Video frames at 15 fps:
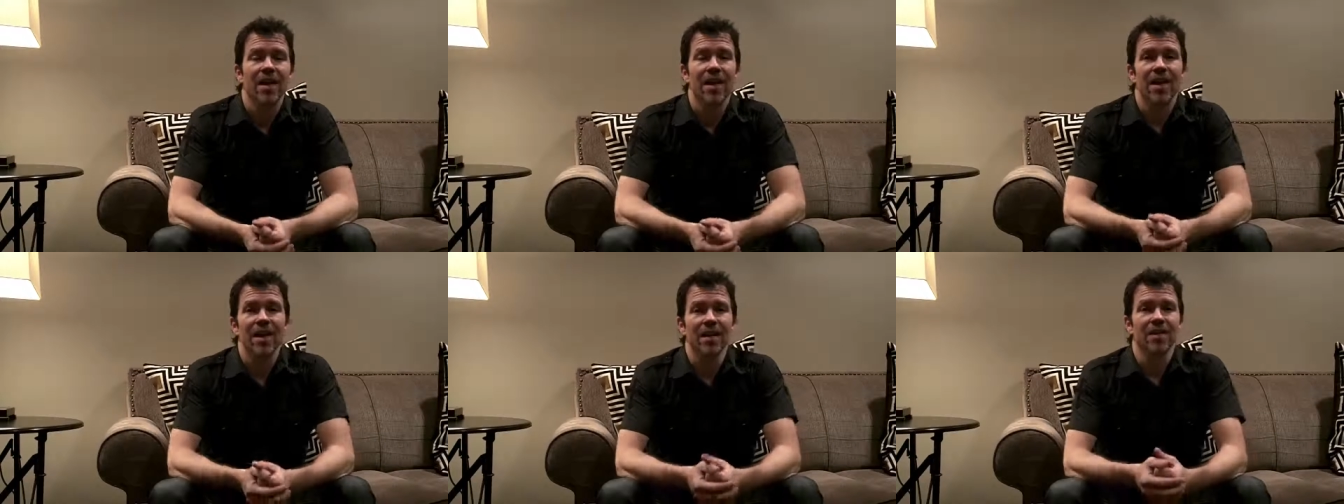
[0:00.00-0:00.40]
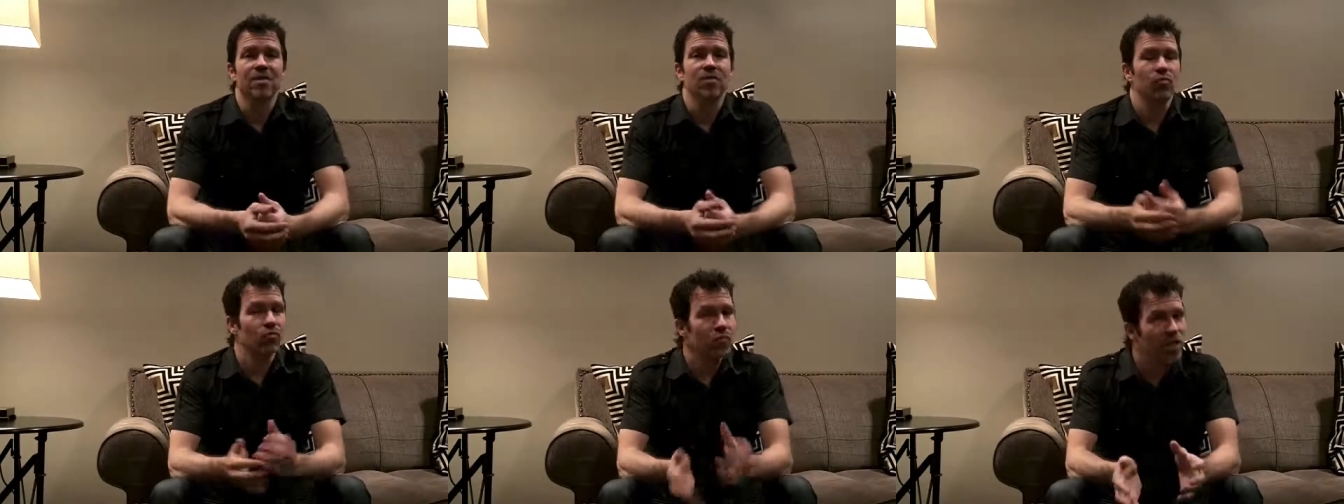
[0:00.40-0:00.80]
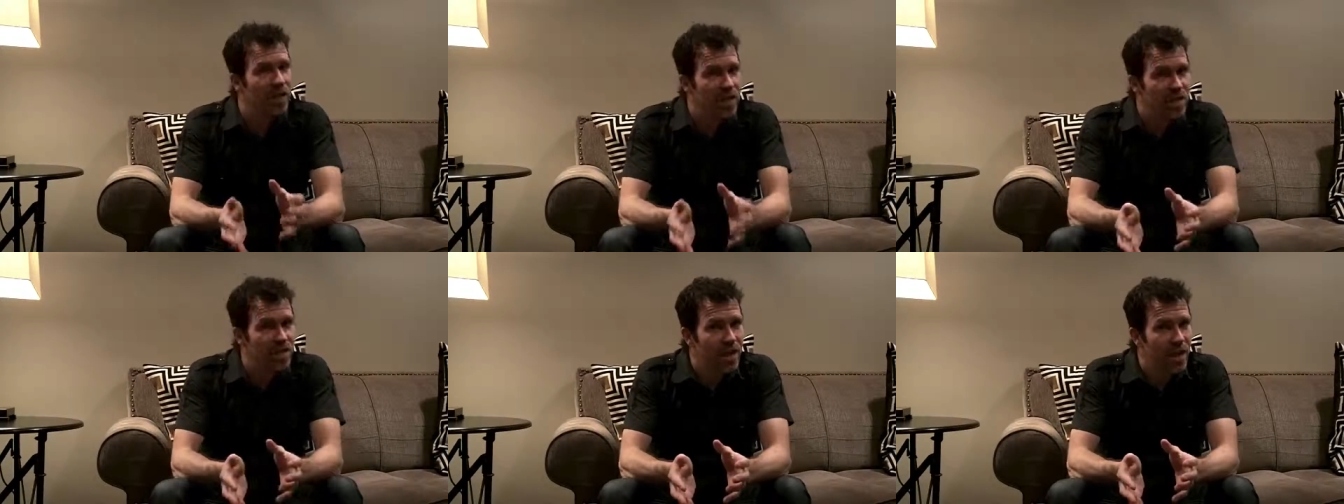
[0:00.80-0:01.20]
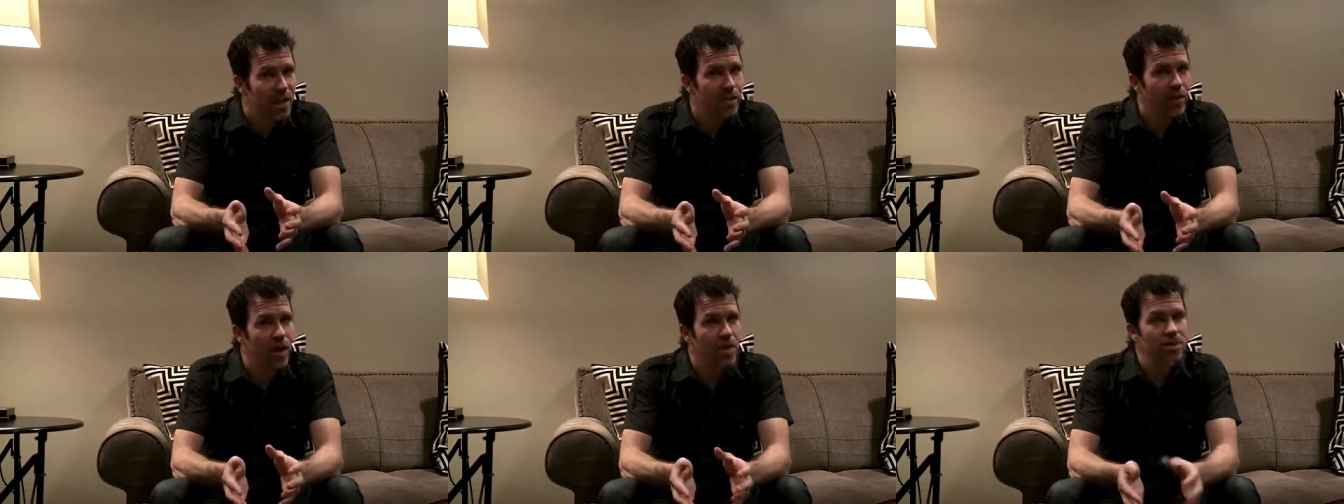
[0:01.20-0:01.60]
And it's a really
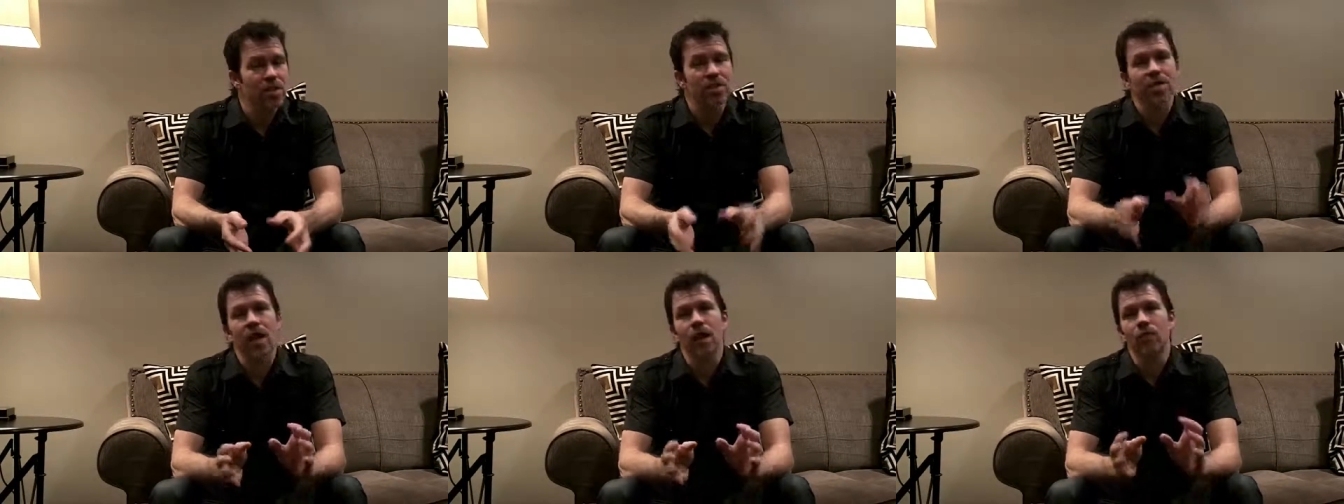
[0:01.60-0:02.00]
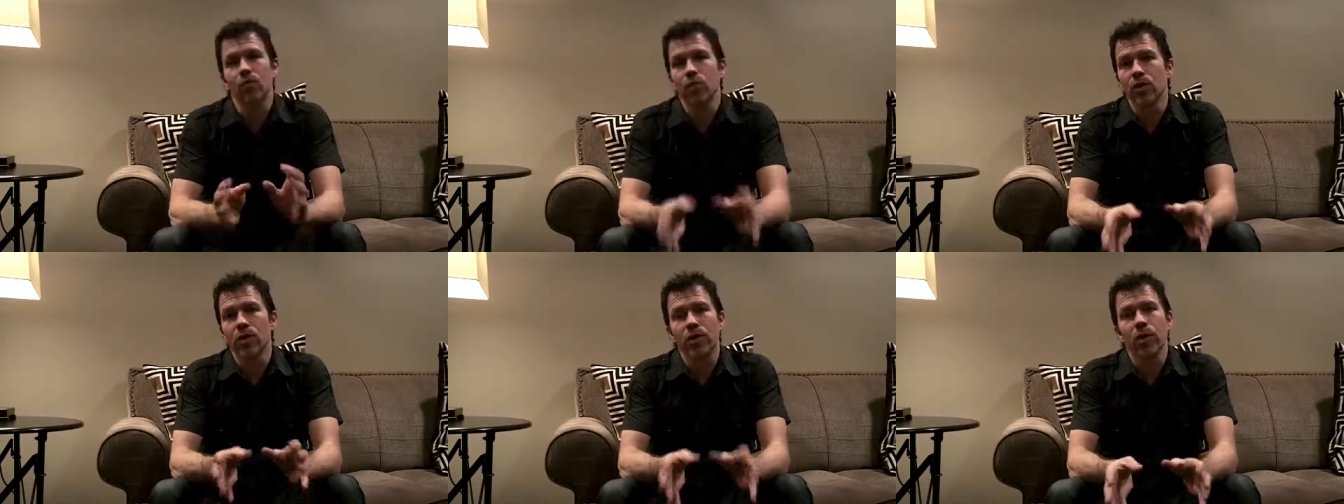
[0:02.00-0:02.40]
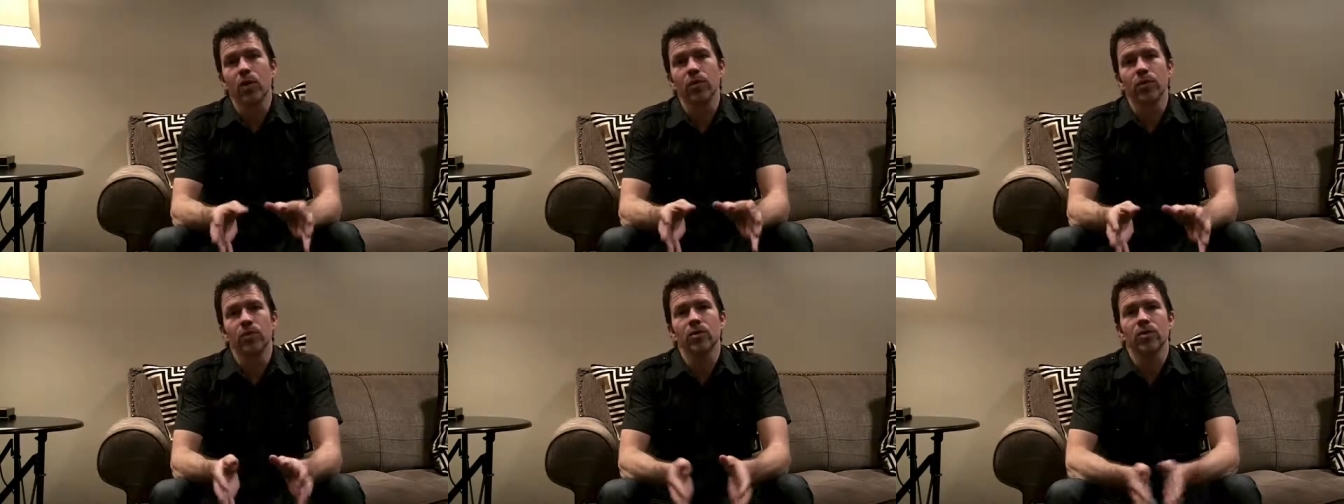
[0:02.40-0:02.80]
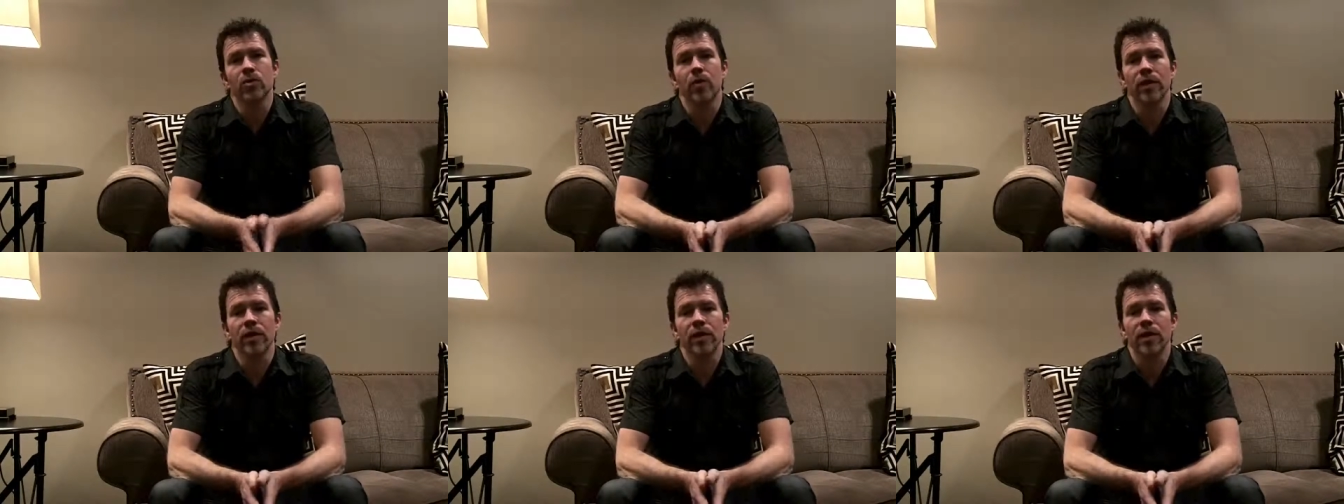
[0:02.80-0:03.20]
exciting process. I really hope you
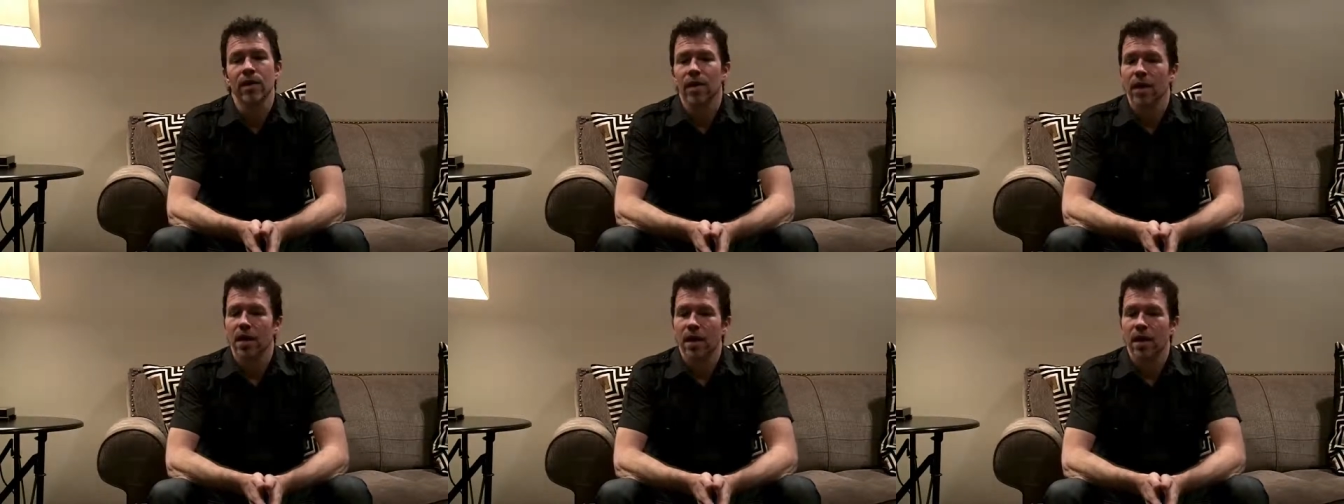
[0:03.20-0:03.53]
enjoy it.